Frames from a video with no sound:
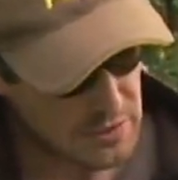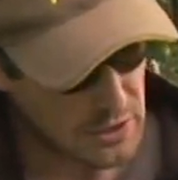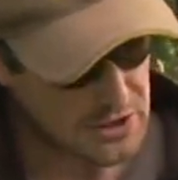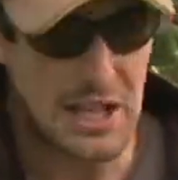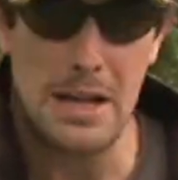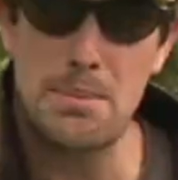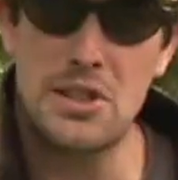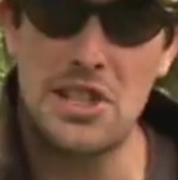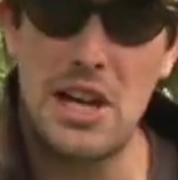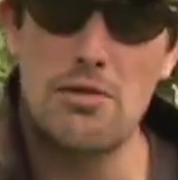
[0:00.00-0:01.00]
you've got a
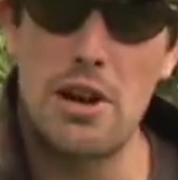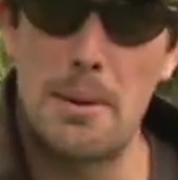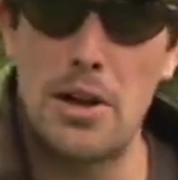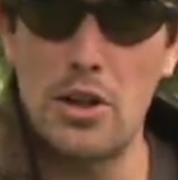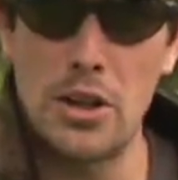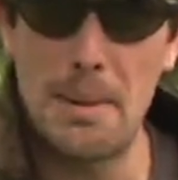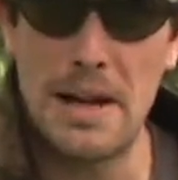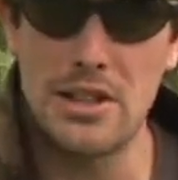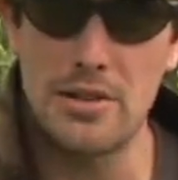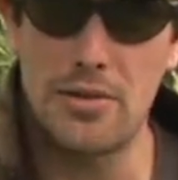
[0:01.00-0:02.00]
tapered tail rubber on the
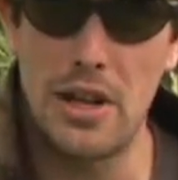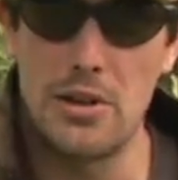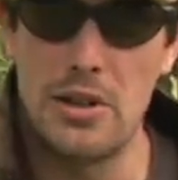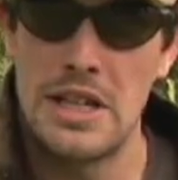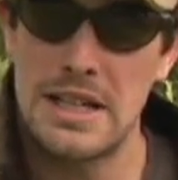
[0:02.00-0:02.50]
back of the float.